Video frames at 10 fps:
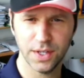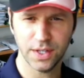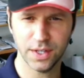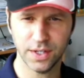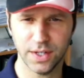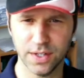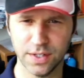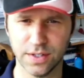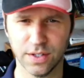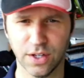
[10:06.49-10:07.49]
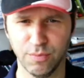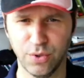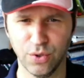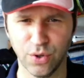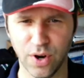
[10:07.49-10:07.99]
It is the
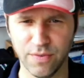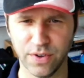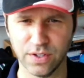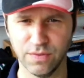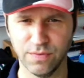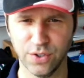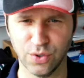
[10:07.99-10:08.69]
Computer Graphics and